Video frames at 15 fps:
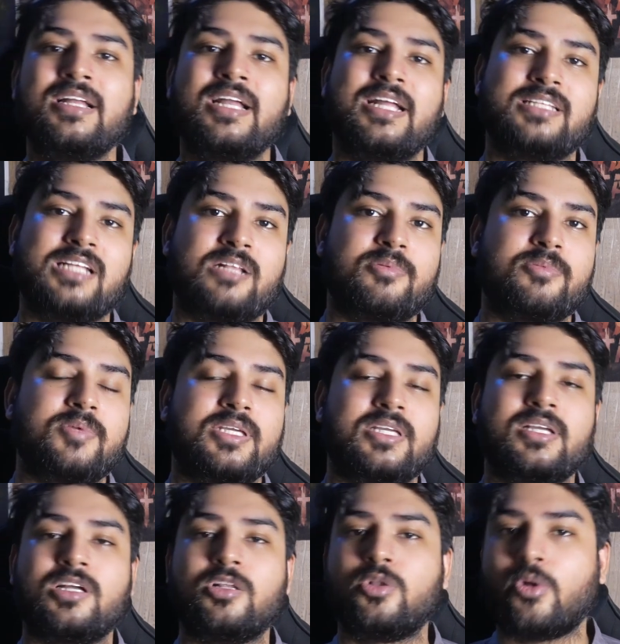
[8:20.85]
And I'll be
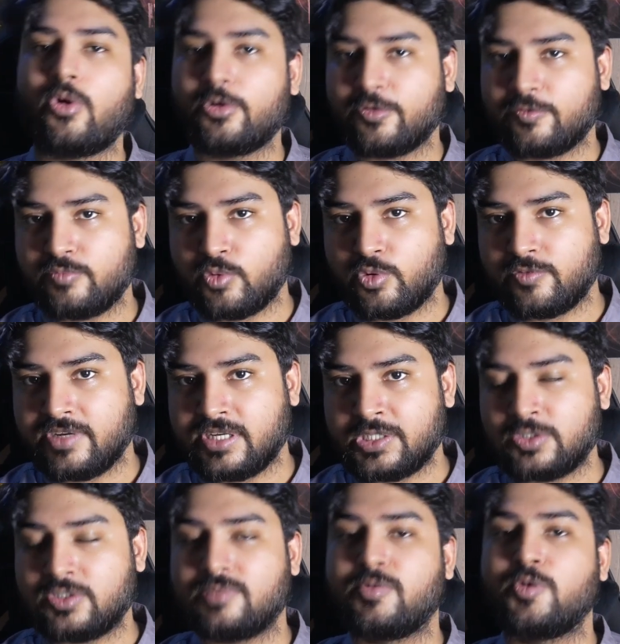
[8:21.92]
making a lot of more
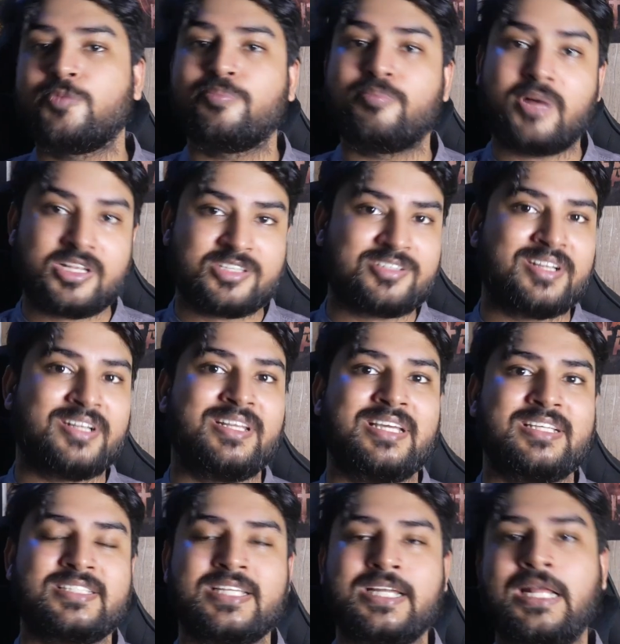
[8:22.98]
videos about mastering
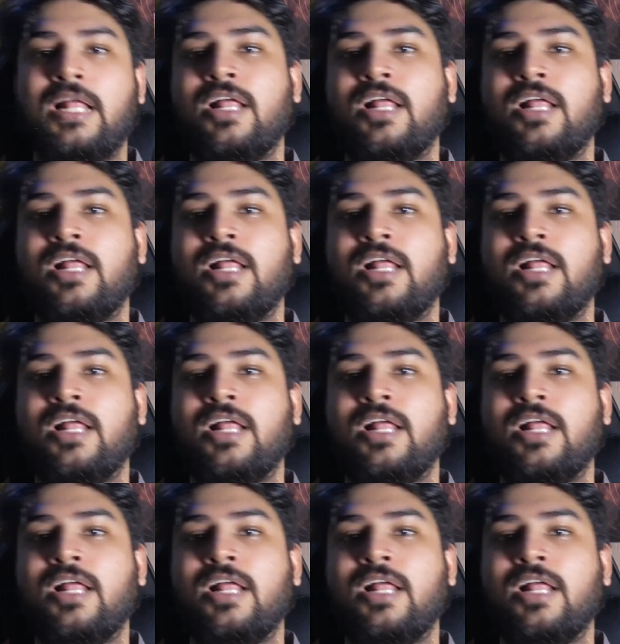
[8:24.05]
DSA.